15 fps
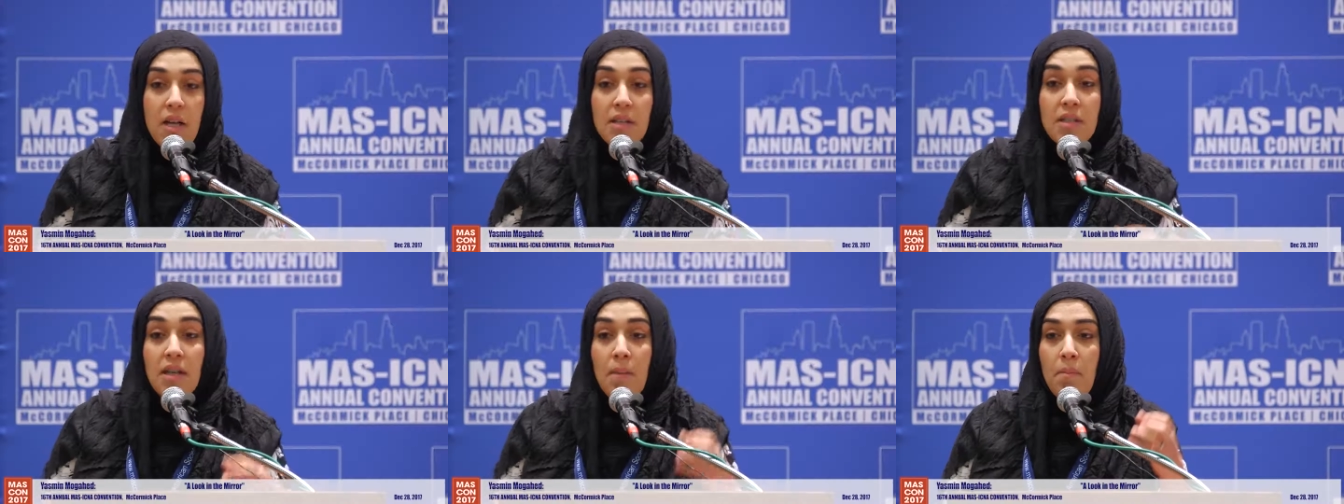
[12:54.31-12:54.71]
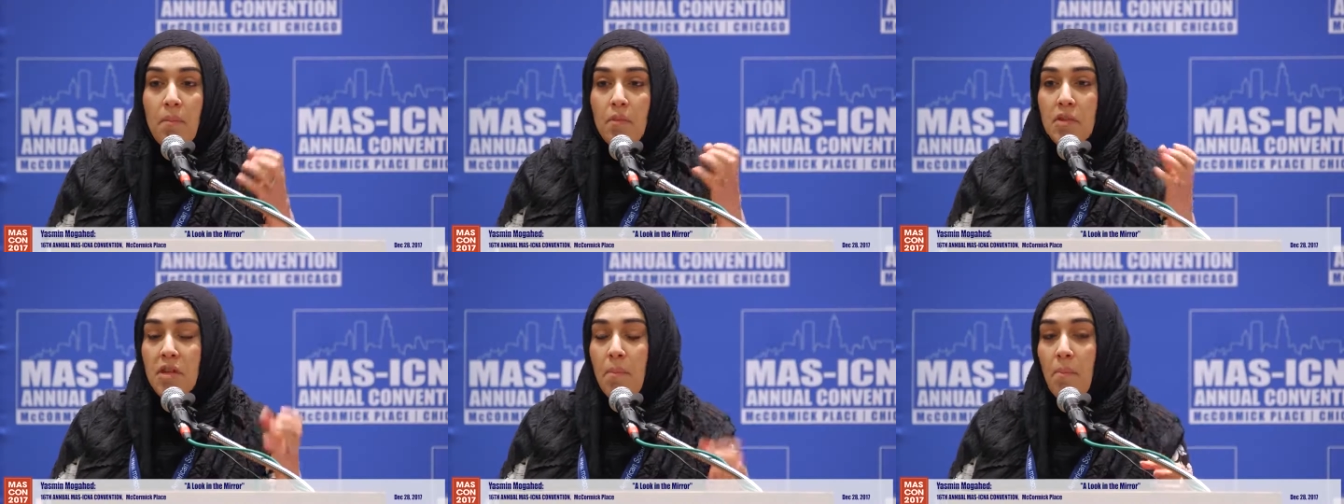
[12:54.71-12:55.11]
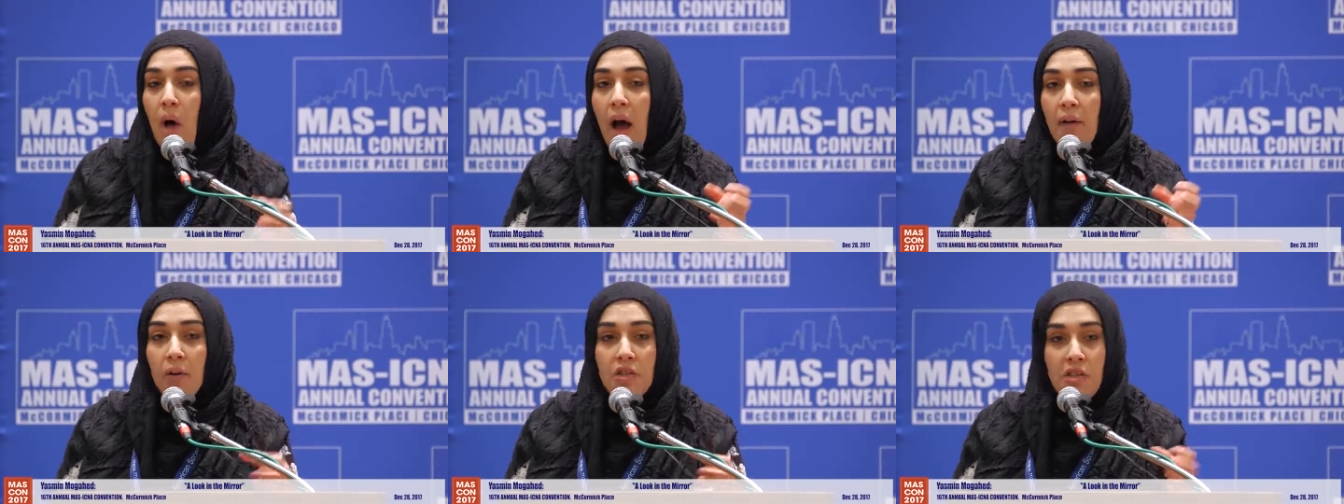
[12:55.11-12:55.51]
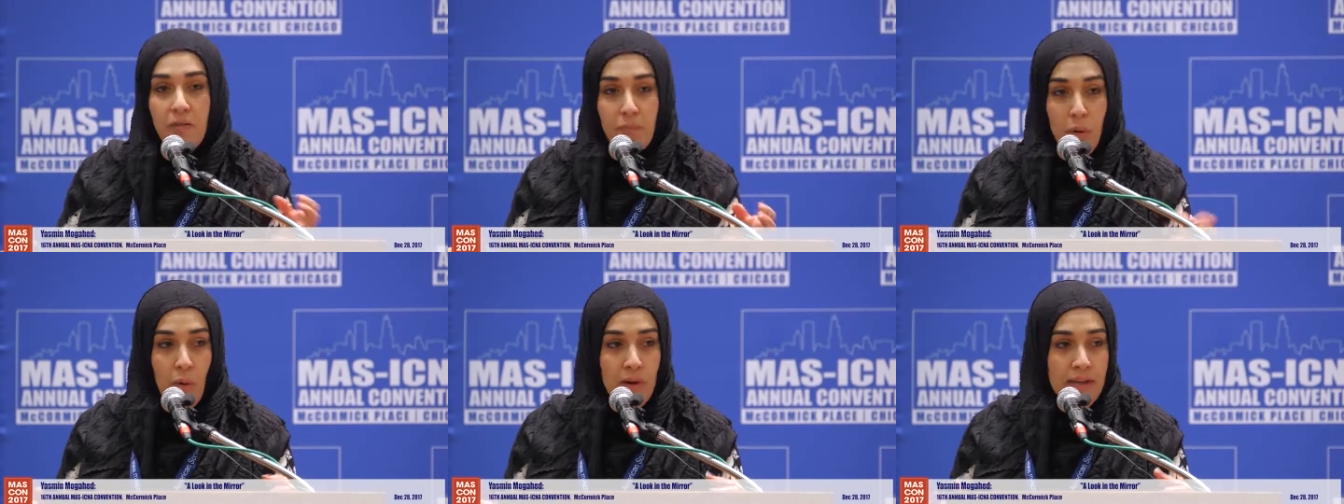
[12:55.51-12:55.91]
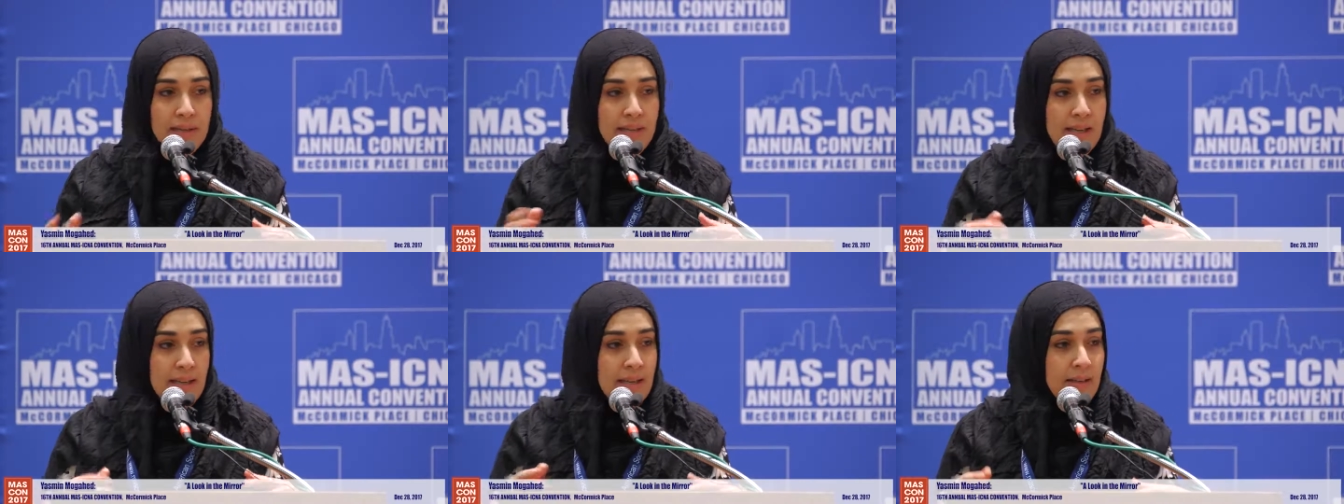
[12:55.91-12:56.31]
some, some bottles of
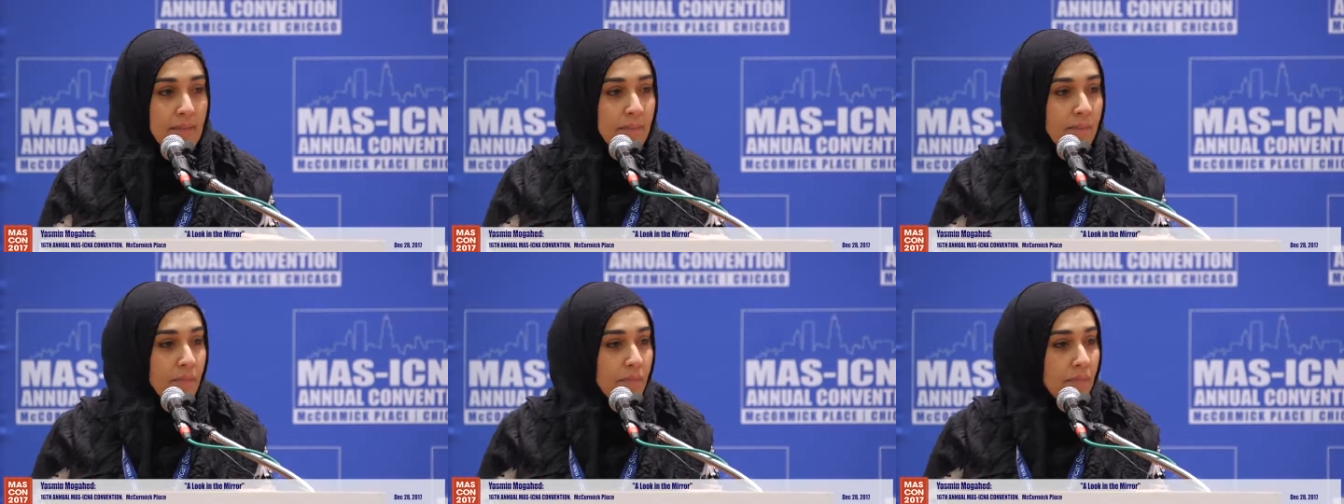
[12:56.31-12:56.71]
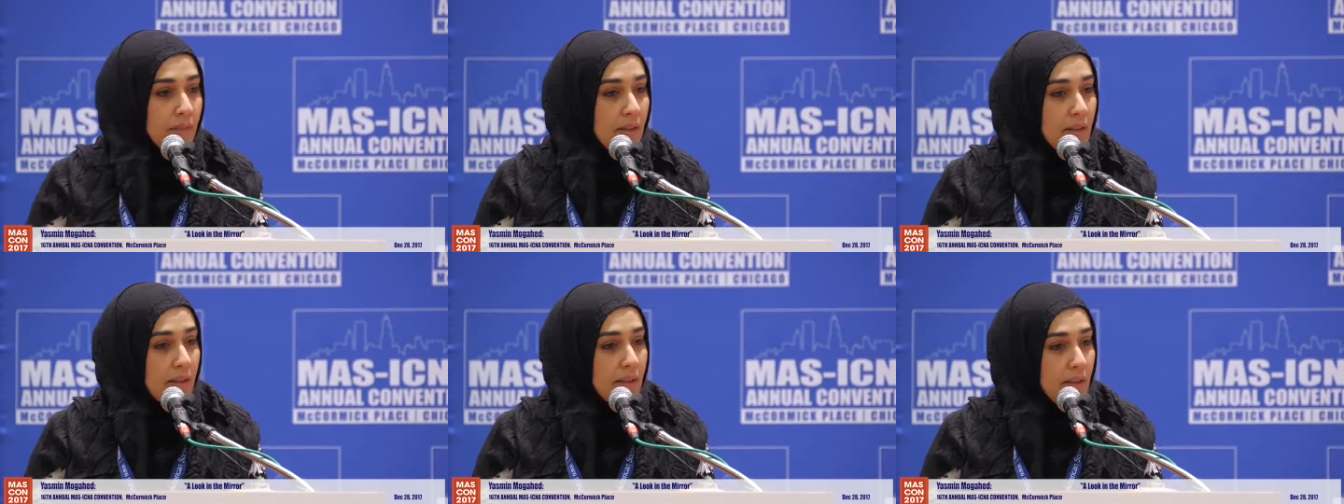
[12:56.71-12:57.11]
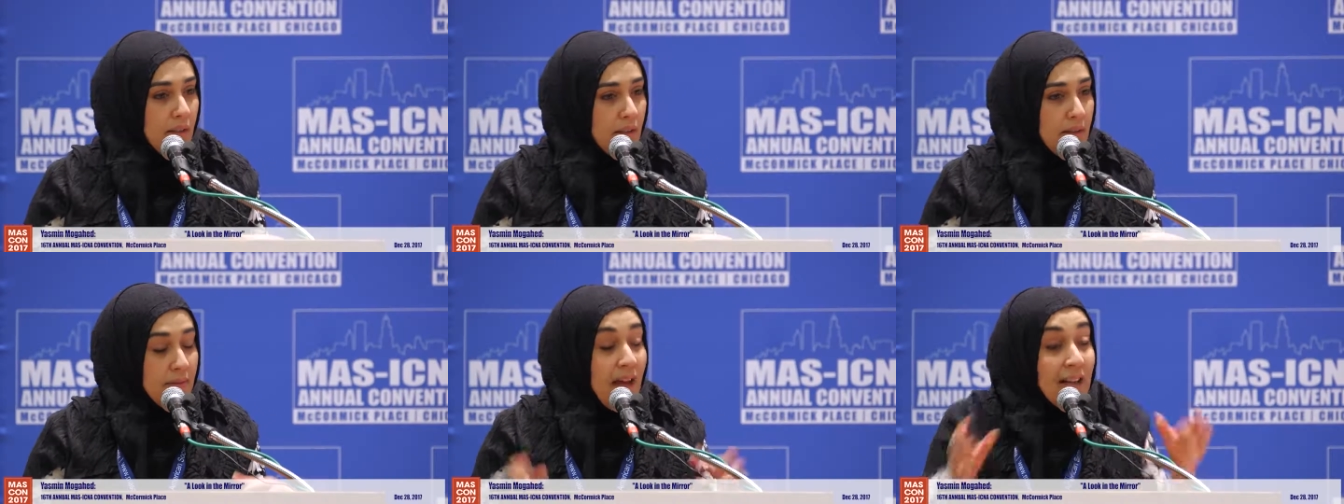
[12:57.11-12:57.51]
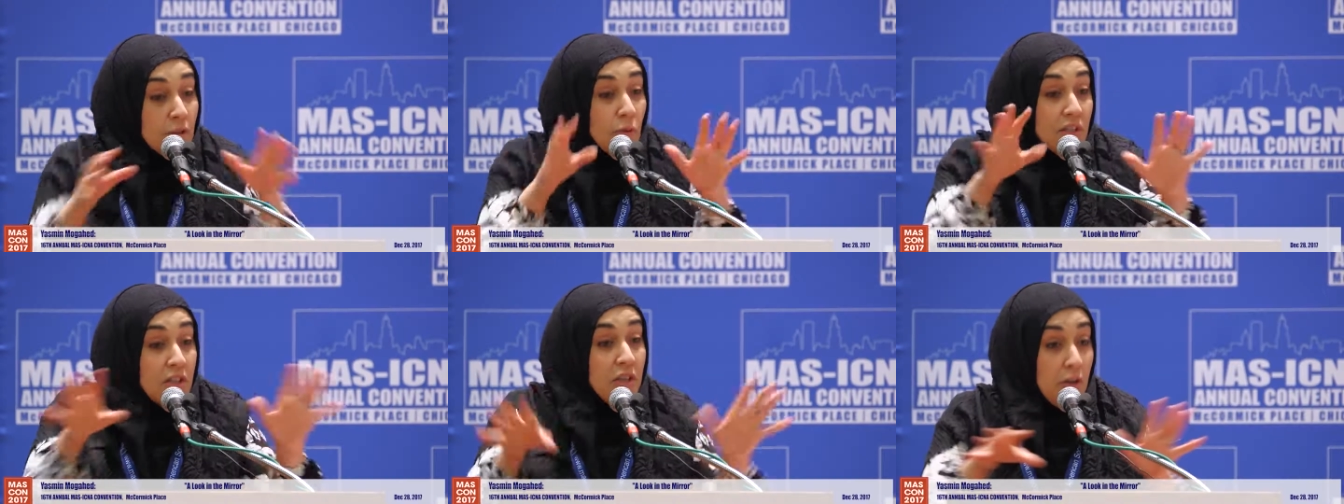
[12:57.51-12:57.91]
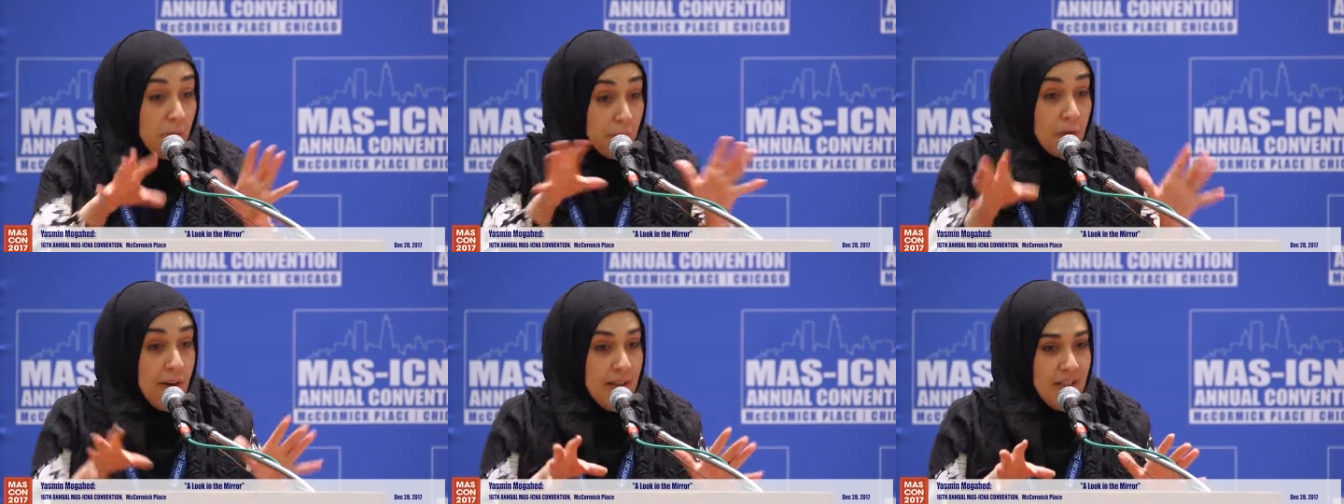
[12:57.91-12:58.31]
poison. That's what's in your
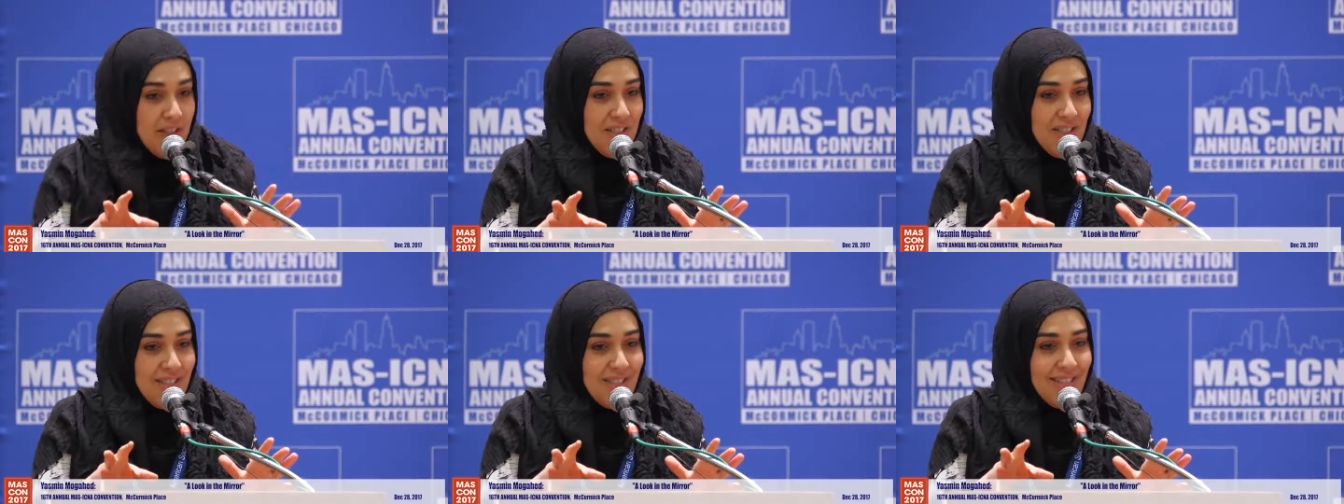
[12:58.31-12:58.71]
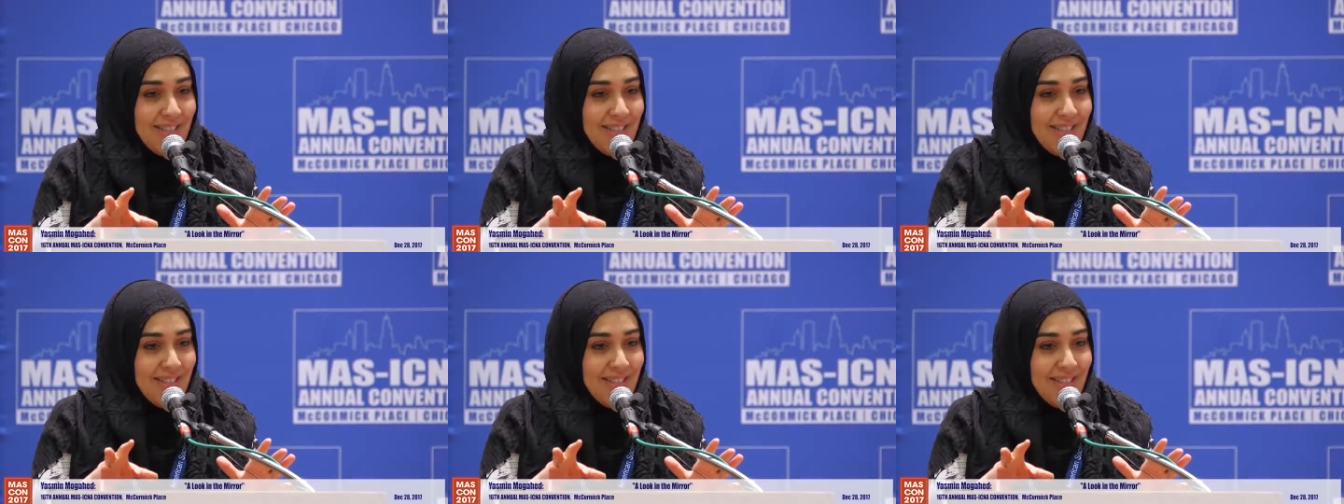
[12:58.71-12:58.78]
fridge.